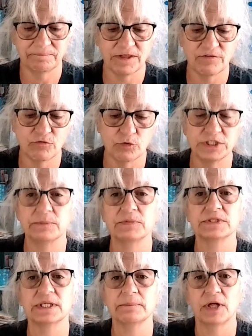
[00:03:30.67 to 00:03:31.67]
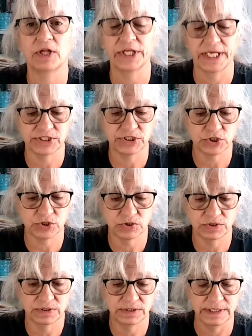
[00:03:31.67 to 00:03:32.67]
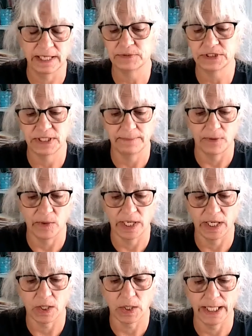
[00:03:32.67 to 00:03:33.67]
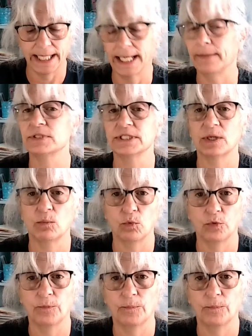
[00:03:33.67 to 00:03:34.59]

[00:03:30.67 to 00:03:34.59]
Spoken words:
14% polyester, 9% mohair, and 9% wool.